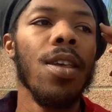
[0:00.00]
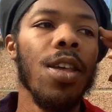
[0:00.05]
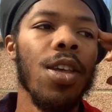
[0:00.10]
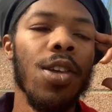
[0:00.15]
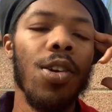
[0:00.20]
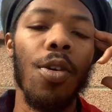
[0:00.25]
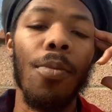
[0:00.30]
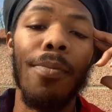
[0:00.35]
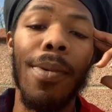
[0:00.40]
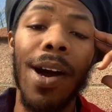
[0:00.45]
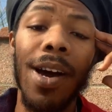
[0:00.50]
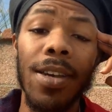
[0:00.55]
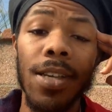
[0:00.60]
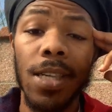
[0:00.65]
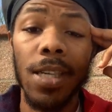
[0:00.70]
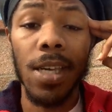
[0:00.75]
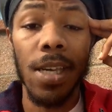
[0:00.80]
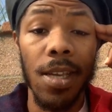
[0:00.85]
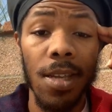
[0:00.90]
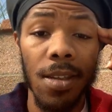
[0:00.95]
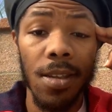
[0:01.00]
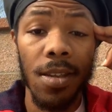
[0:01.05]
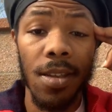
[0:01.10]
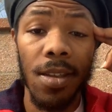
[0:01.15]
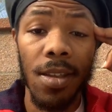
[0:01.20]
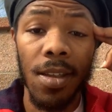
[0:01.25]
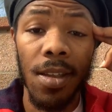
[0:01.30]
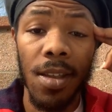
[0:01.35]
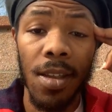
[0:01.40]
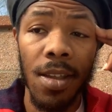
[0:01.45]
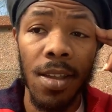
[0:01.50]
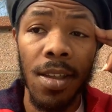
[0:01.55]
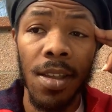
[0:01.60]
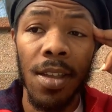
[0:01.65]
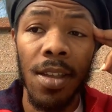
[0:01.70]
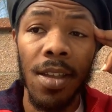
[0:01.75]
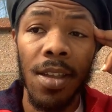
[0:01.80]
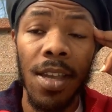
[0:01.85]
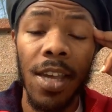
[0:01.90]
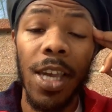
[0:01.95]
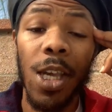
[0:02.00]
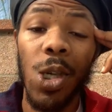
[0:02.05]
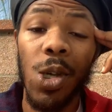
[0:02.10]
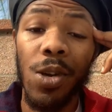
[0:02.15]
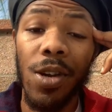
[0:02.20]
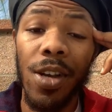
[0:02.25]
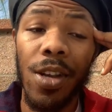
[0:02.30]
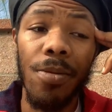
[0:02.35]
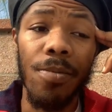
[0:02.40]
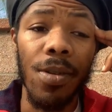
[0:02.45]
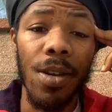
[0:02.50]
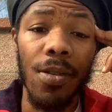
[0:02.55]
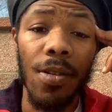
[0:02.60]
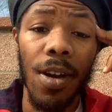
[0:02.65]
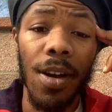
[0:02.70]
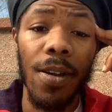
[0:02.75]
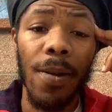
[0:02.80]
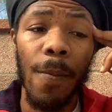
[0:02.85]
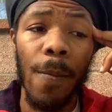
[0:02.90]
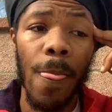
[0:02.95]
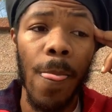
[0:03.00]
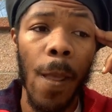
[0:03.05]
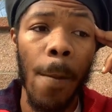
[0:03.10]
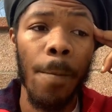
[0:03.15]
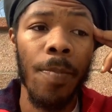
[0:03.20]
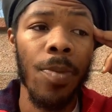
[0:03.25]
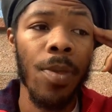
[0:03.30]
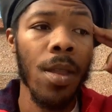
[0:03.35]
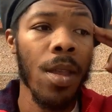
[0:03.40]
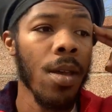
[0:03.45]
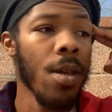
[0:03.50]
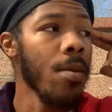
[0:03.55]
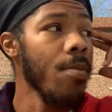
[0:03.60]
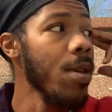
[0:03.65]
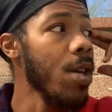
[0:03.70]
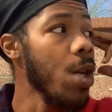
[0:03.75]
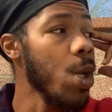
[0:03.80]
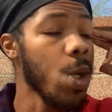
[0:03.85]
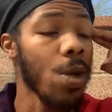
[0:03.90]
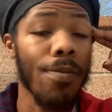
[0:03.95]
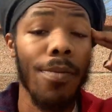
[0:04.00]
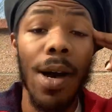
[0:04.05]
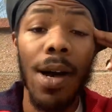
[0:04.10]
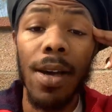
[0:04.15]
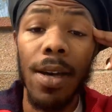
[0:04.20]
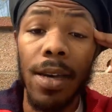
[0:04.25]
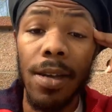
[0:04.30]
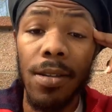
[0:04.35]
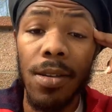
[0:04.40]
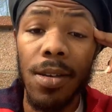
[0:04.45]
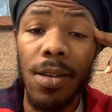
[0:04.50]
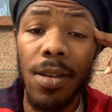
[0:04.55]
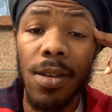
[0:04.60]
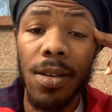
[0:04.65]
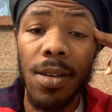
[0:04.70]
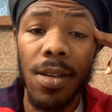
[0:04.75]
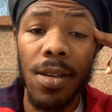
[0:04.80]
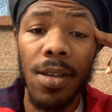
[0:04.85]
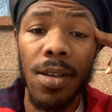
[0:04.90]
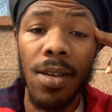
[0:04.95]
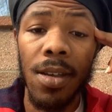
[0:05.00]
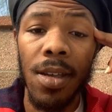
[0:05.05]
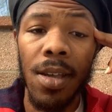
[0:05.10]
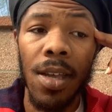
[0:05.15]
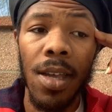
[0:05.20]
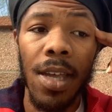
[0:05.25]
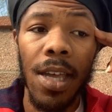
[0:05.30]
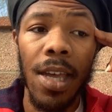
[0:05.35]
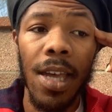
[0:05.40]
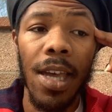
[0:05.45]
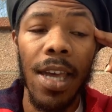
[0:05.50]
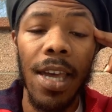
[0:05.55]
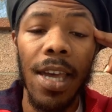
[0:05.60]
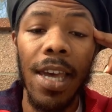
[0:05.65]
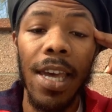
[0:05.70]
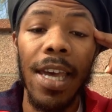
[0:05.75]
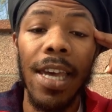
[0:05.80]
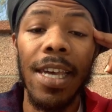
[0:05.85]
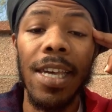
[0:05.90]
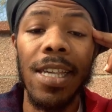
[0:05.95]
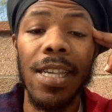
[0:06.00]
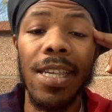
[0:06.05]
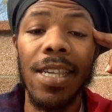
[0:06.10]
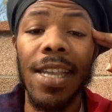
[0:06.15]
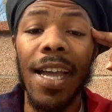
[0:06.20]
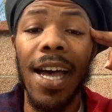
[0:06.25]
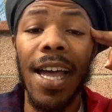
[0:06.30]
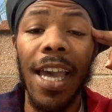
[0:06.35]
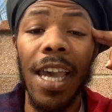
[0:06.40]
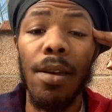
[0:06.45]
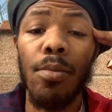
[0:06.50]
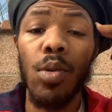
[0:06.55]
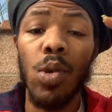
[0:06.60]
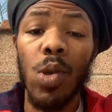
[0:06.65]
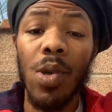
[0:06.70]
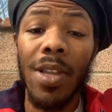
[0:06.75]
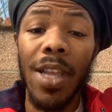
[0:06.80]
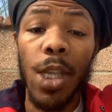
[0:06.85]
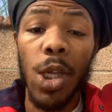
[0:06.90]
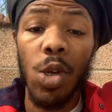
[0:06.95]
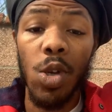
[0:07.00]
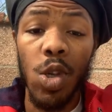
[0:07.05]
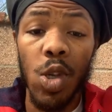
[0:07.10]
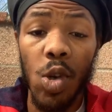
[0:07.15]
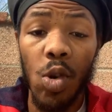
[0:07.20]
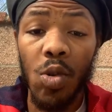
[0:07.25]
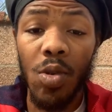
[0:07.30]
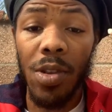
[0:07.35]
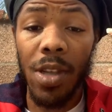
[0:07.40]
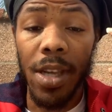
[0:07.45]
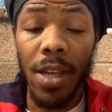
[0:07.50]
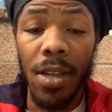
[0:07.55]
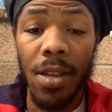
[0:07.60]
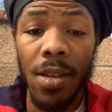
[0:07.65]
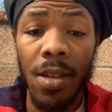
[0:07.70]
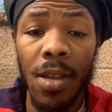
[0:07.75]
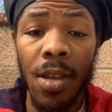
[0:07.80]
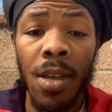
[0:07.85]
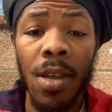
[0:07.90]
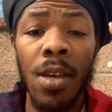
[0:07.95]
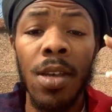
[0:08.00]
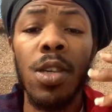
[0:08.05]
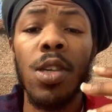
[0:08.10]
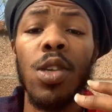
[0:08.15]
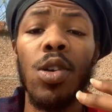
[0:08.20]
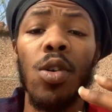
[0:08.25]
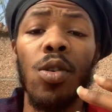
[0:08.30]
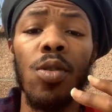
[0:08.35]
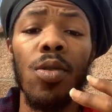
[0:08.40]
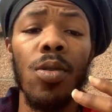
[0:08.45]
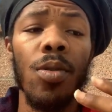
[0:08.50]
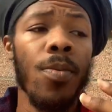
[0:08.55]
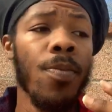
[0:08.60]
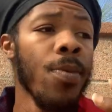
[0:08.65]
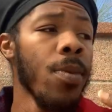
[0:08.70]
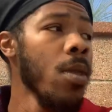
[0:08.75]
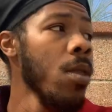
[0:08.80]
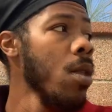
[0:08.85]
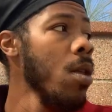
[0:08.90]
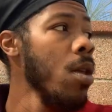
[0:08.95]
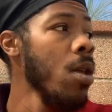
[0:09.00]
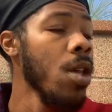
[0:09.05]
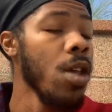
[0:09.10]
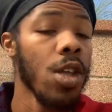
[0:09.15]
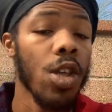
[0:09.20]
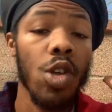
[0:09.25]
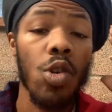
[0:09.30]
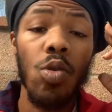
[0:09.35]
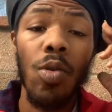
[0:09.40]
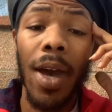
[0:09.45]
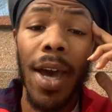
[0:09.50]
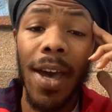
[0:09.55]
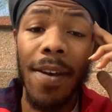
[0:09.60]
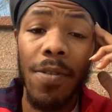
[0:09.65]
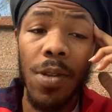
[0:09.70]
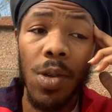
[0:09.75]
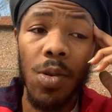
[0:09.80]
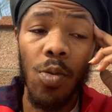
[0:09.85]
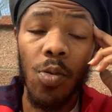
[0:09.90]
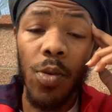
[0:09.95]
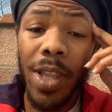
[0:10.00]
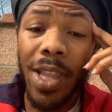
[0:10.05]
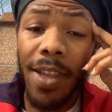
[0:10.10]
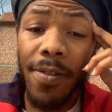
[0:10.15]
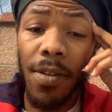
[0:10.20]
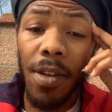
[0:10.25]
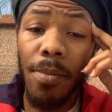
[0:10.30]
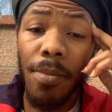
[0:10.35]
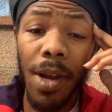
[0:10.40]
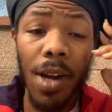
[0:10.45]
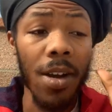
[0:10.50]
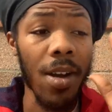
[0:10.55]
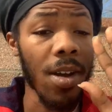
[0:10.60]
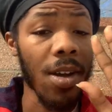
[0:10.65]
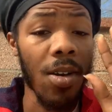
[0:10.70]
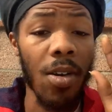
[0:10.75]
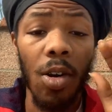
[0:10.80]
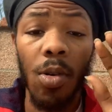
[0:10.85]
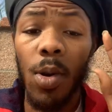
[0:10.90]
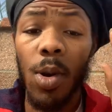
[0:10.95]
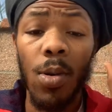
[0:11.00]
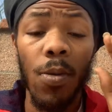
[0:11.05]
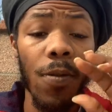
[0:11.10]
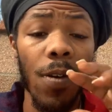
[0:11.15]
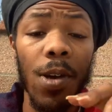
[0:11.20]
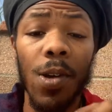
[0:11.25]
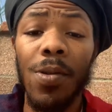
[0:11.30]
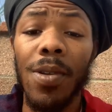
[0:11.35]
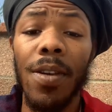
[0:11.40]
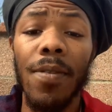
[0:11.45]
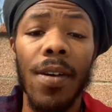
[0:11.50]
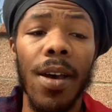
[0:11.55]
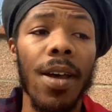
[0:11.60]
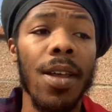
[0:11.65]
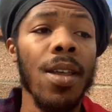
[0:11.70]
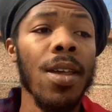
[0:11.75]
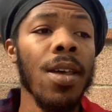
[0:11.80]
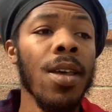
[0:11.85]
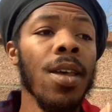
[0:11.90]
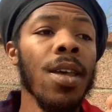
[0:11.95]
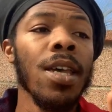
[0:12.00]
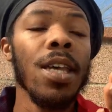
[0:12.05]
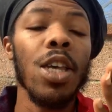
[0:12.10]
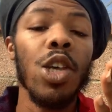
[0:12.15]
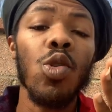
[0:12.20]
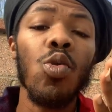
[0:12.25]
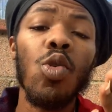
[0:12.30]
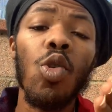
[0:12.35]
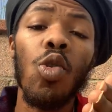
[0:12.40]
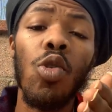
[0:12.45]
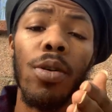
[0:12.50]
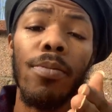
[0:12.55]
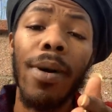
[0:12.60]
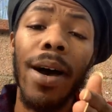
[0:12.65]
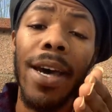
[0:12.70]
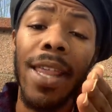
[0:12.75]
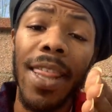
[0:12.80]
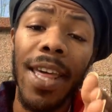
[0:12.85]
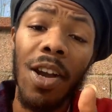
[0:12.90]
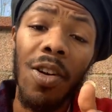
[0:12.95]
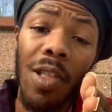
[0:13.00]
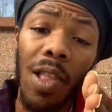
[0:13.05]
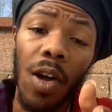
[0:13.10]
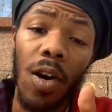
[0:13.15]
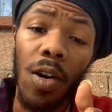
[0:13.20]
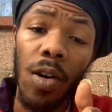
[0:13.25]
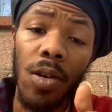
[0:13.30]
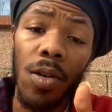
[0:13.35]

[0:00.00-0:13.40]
Your mindset is your enemy, right? Because your mind is not able to let your soul in. So you have to, we live in America or wherever the fuck you live at. You going by their law.